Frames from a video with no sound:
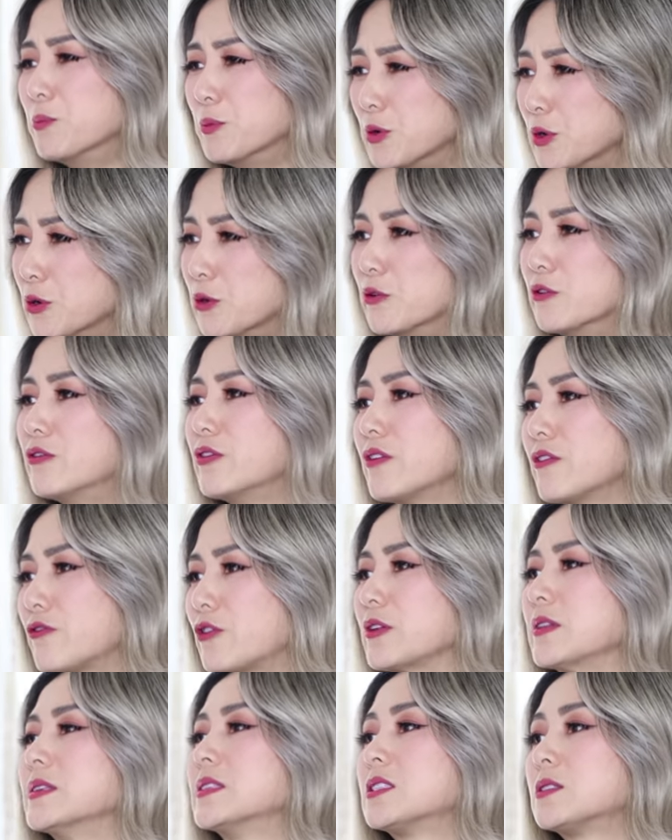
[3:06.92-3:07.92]
move
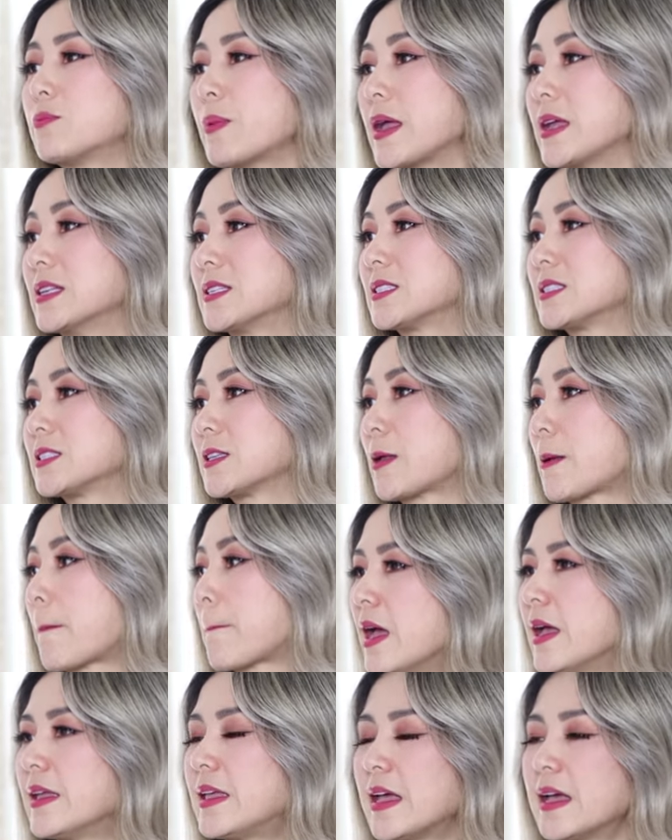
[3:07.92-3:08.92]
for this space.
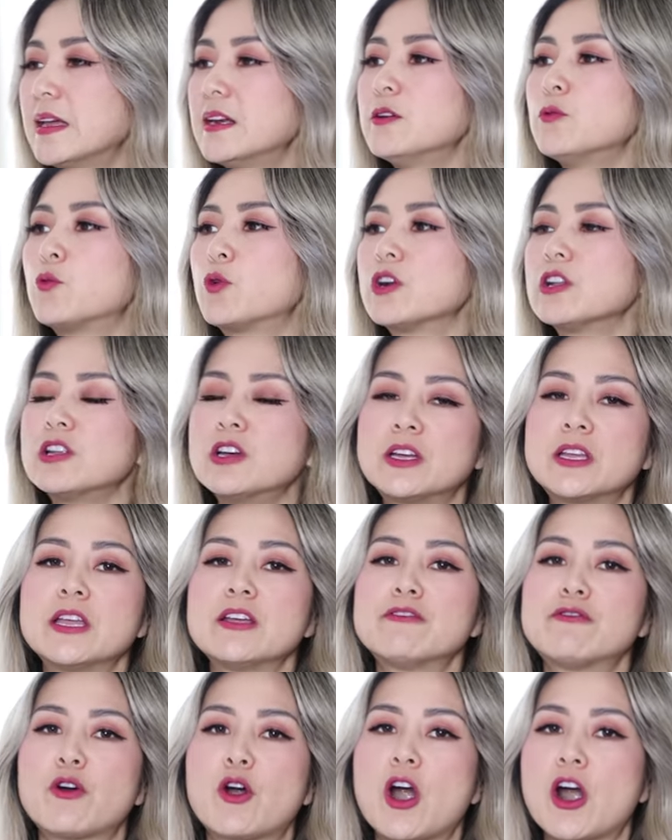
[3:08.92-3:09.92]
Again, we're
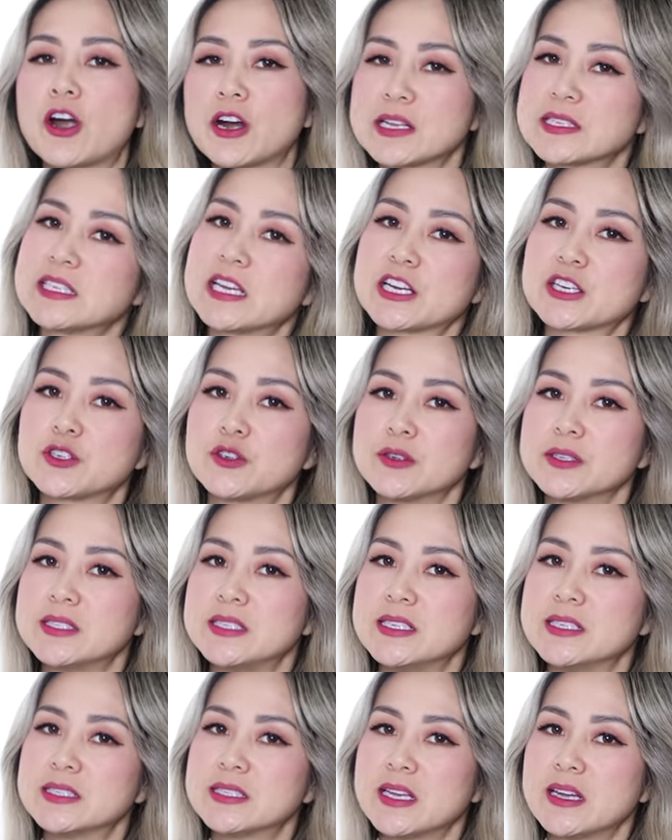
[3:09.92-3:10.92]
looking for architectural
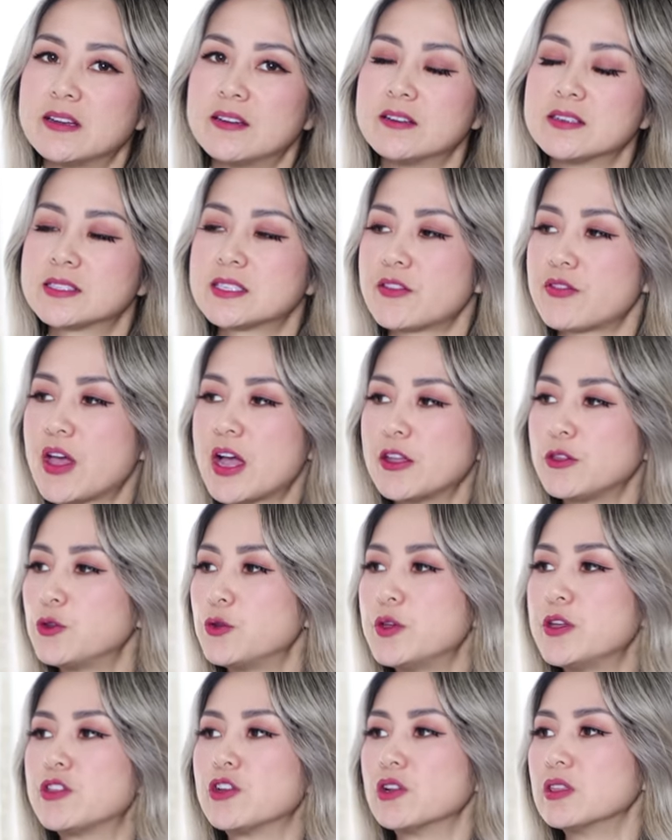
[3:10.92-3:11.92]
details that
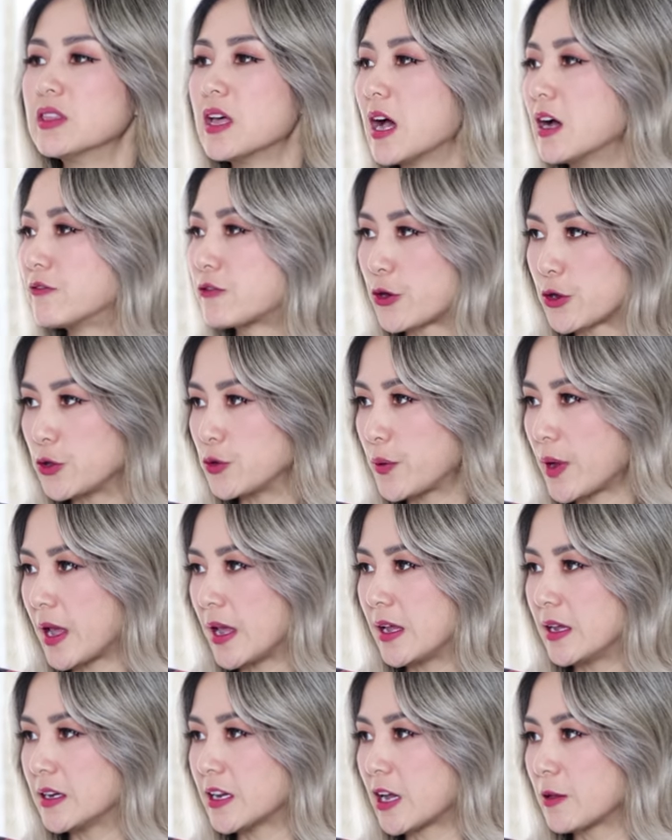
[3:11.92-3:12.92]
you either love or you
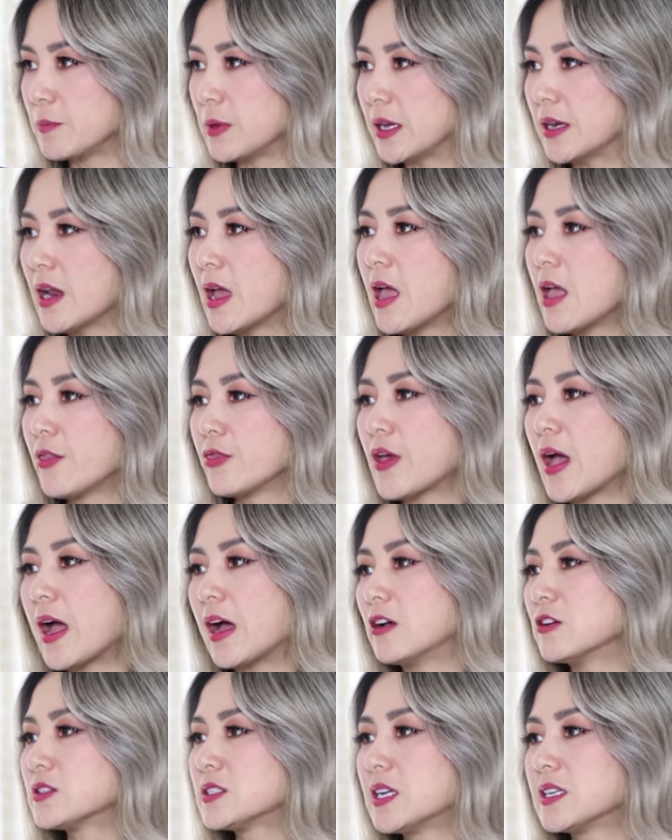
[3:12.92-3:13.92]
hate. I mean, the
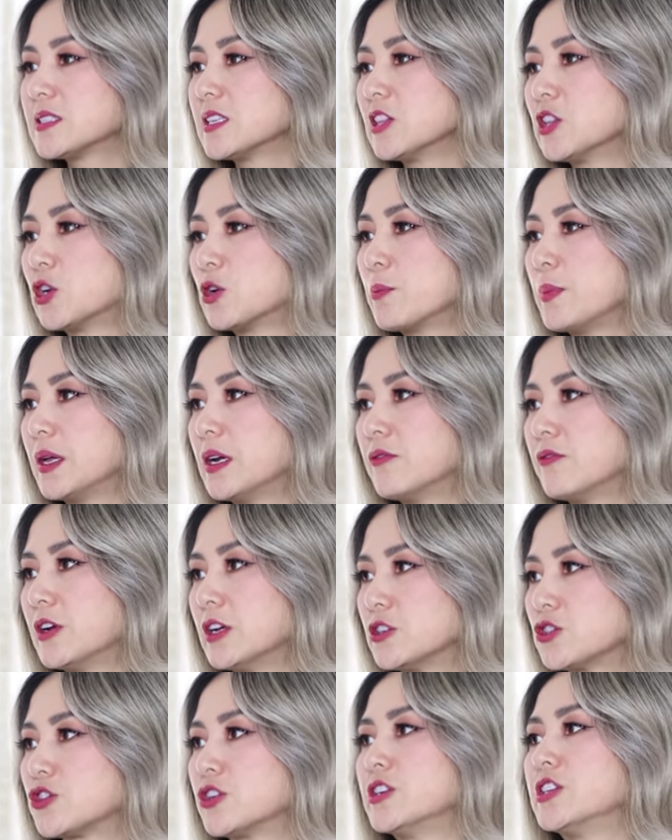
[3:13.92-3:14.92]
house has a little bit of
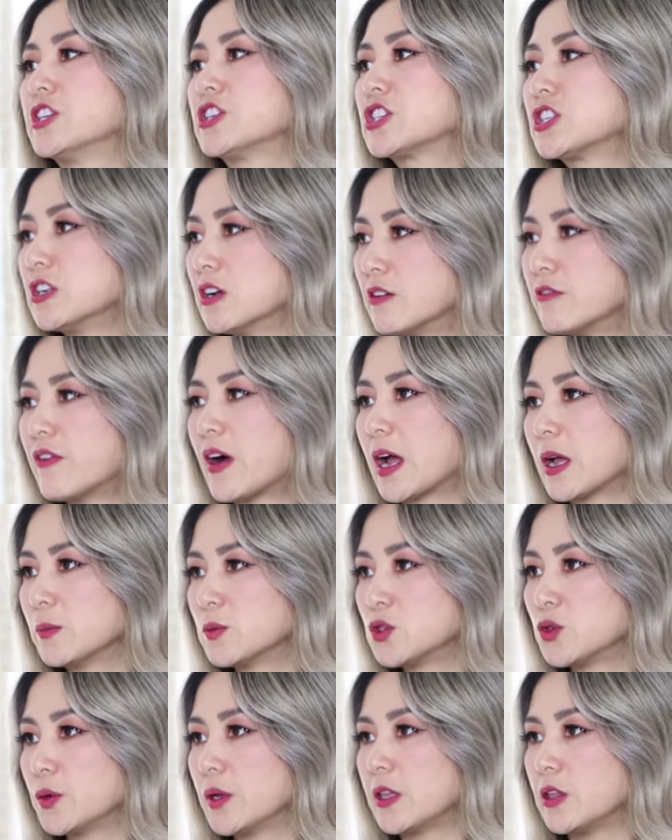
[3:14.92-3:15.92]
a traditional
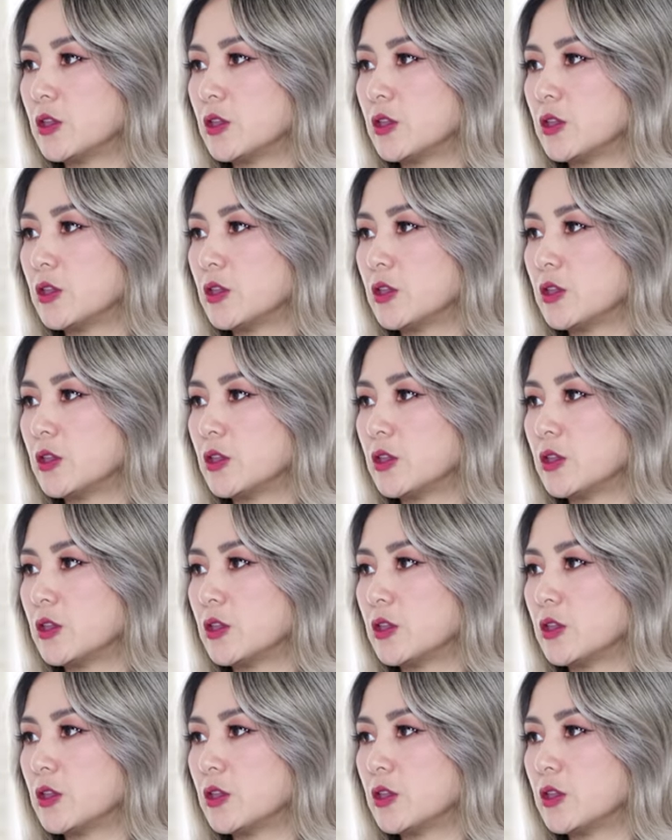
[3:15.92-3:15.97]
vibe to